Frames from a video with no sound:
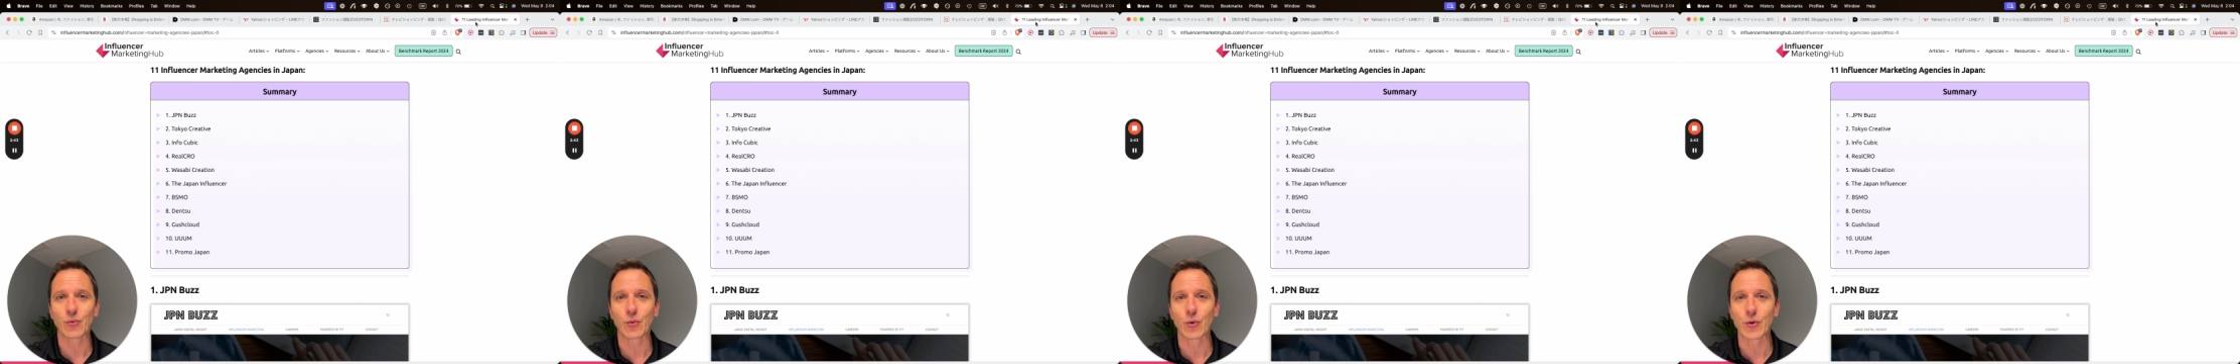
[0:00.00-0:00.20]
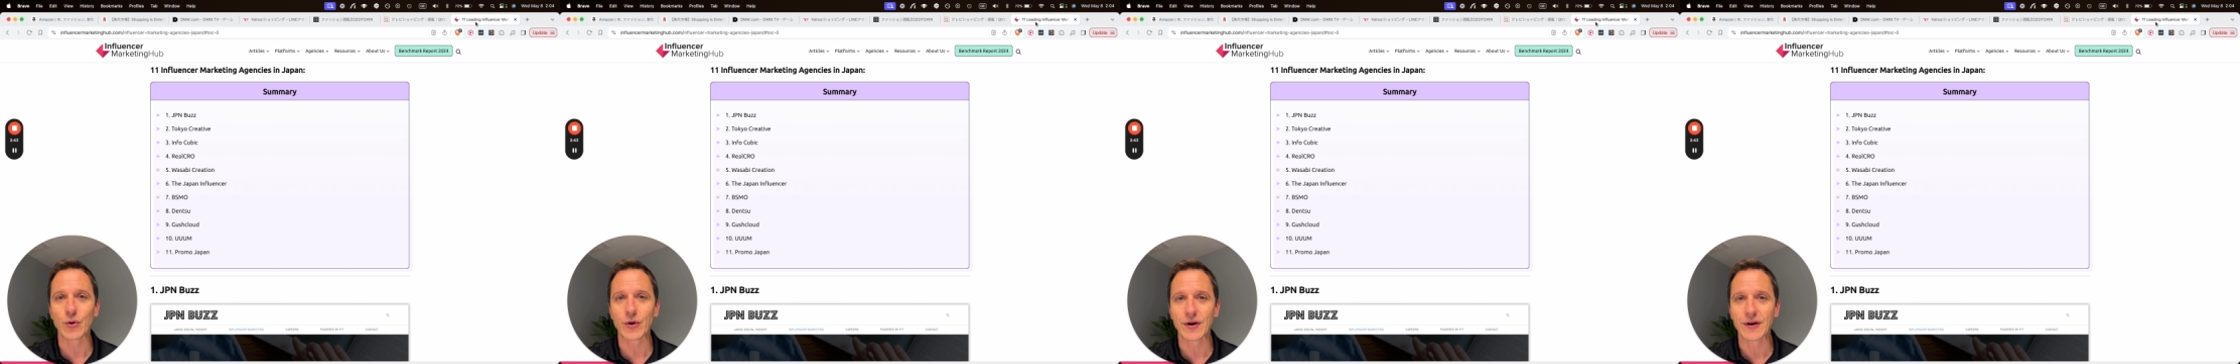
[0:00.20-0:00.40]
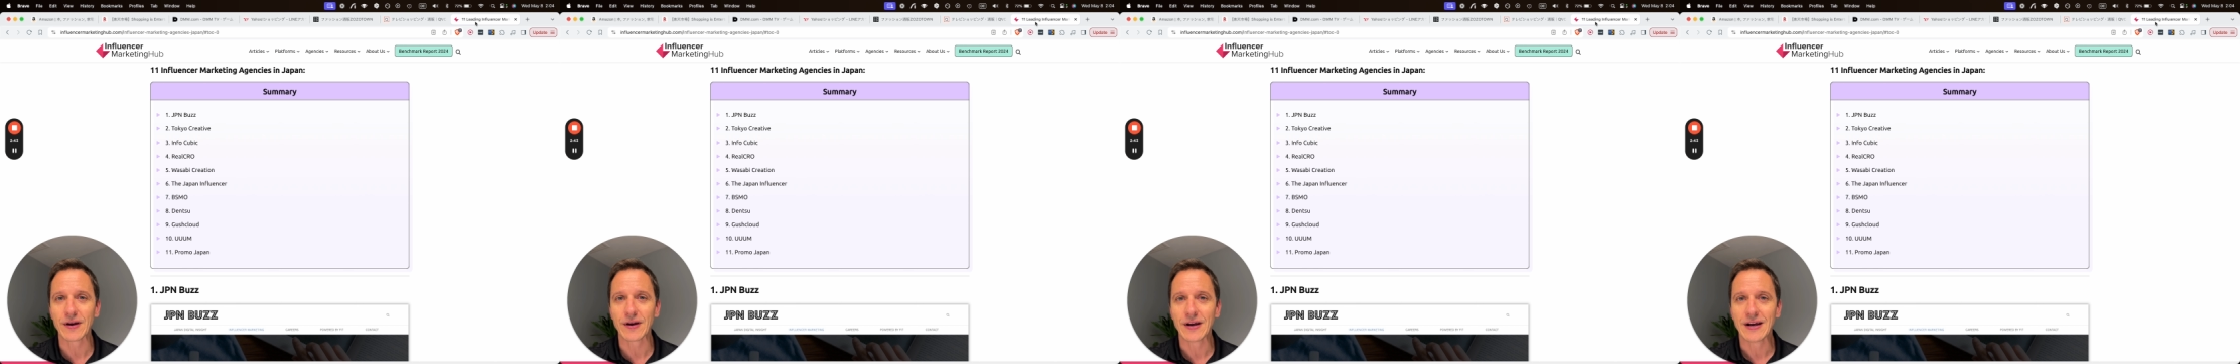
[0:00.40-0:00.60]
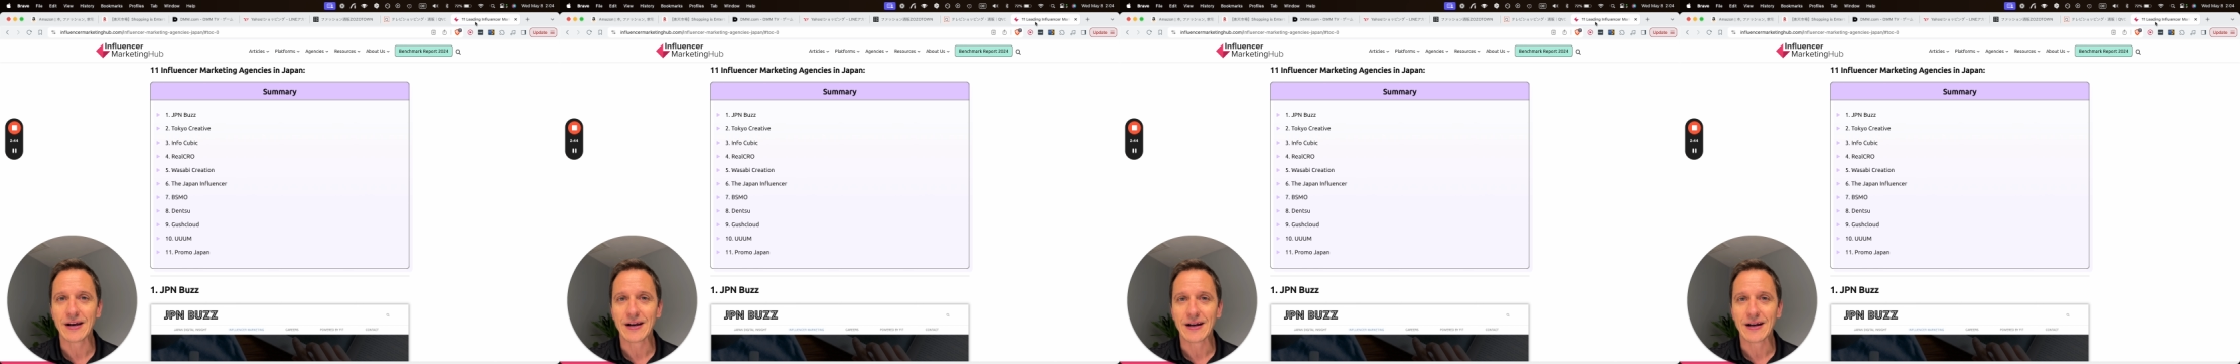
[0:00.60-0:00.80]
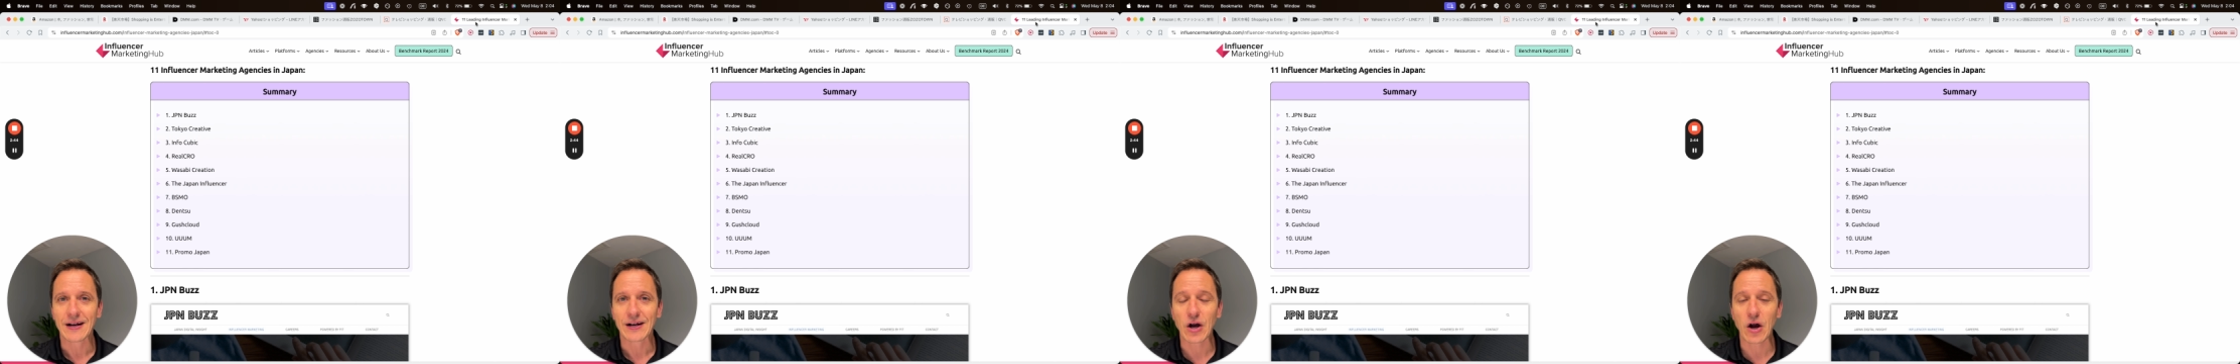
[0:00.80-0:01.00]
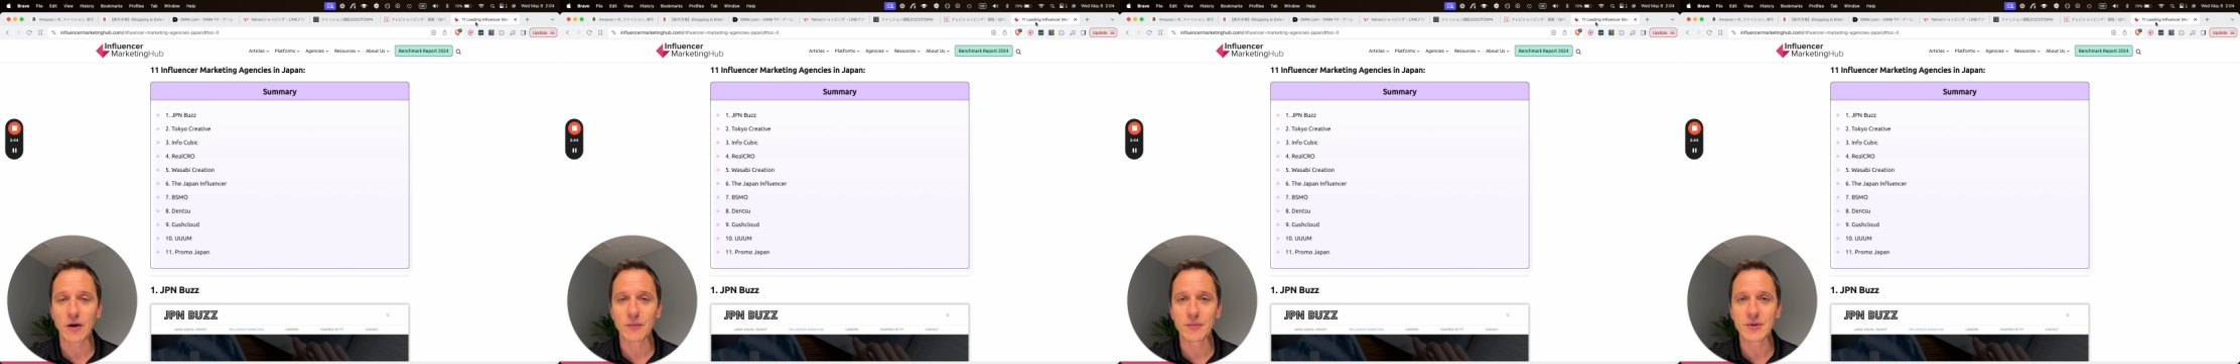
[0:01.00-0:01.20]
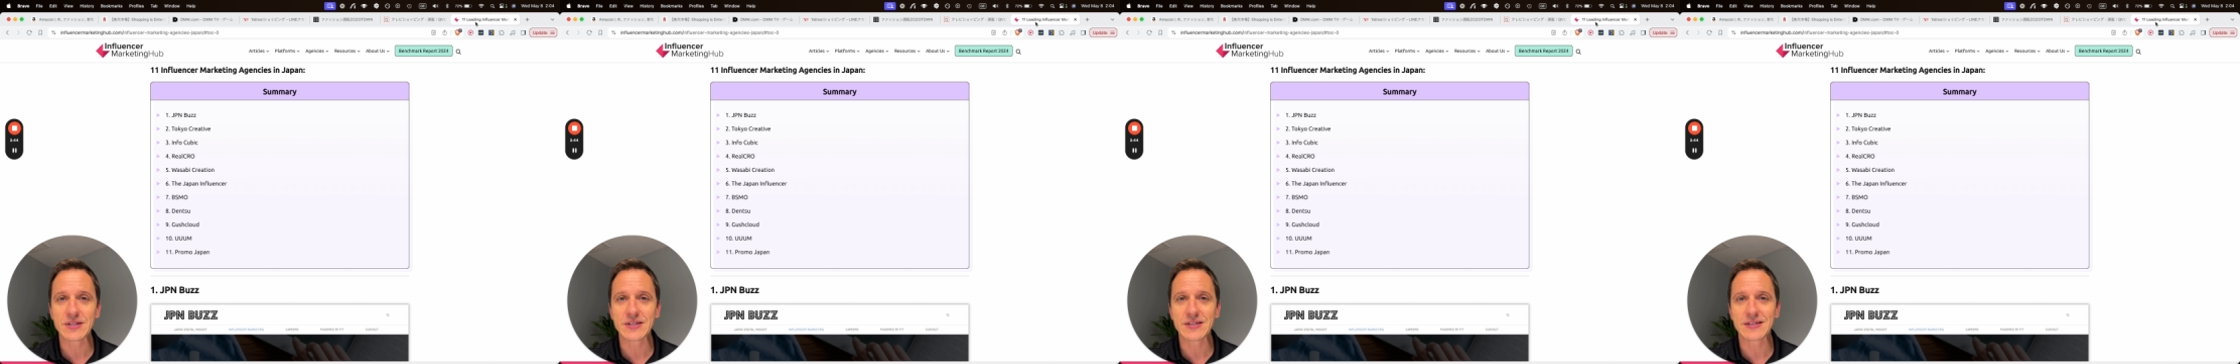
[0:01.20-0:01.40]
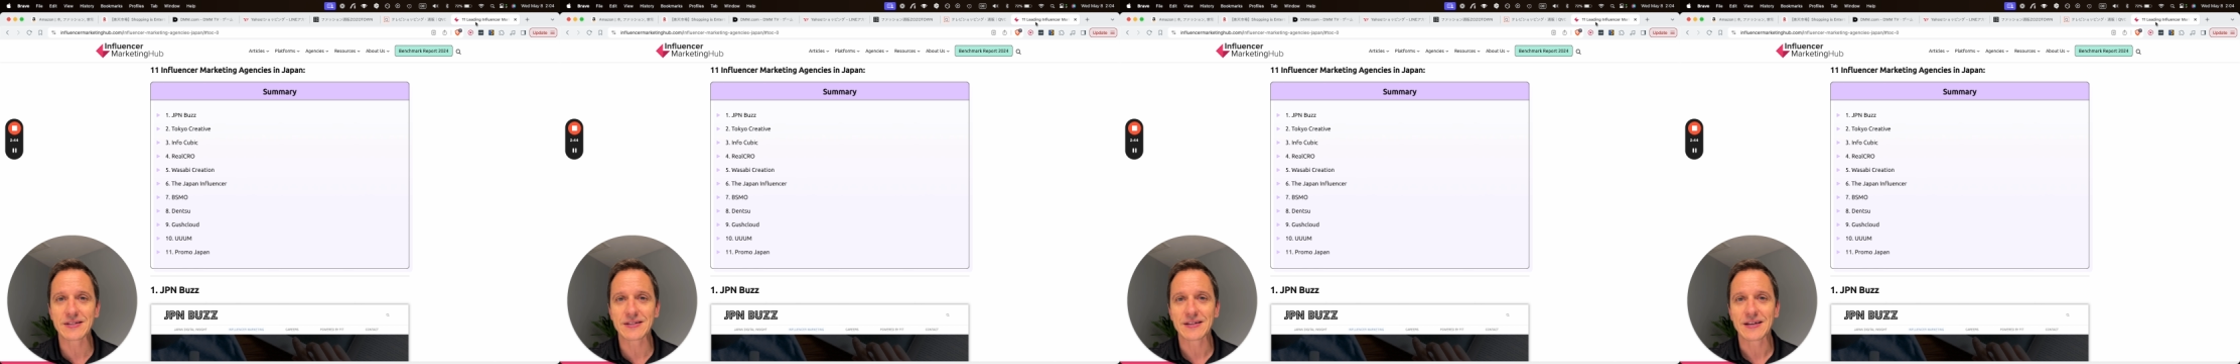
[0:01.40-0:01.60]
or
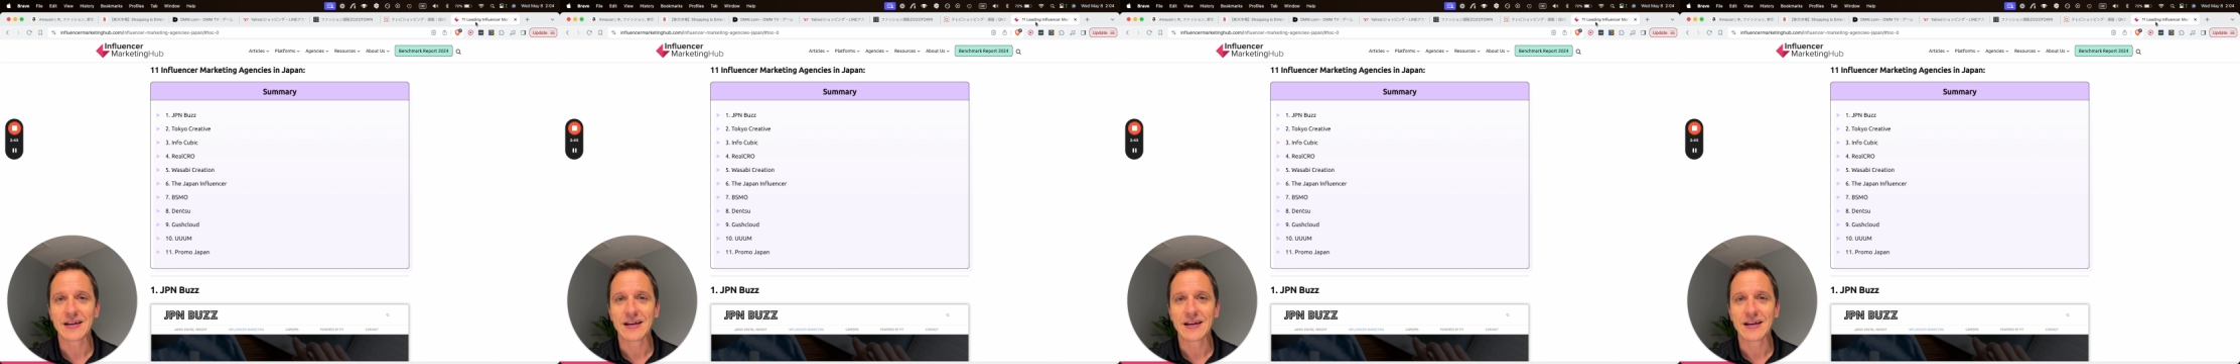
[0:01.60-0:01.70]
comments,